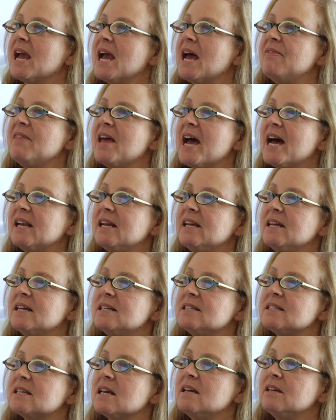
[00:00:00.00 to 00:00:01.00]
And that
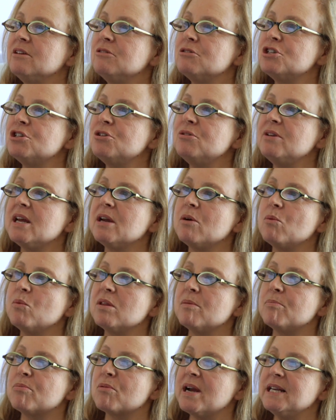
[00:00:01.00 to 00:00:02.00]
is you're shooting with
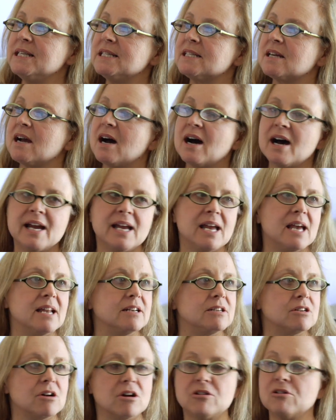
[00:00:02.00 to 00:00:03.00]
a bright sky and a
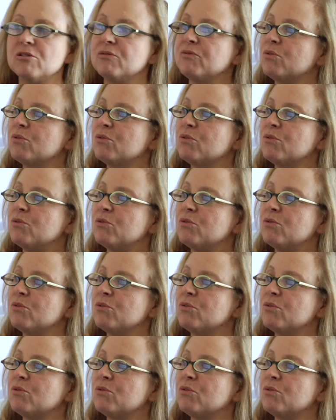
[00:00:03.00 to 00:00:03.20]
darker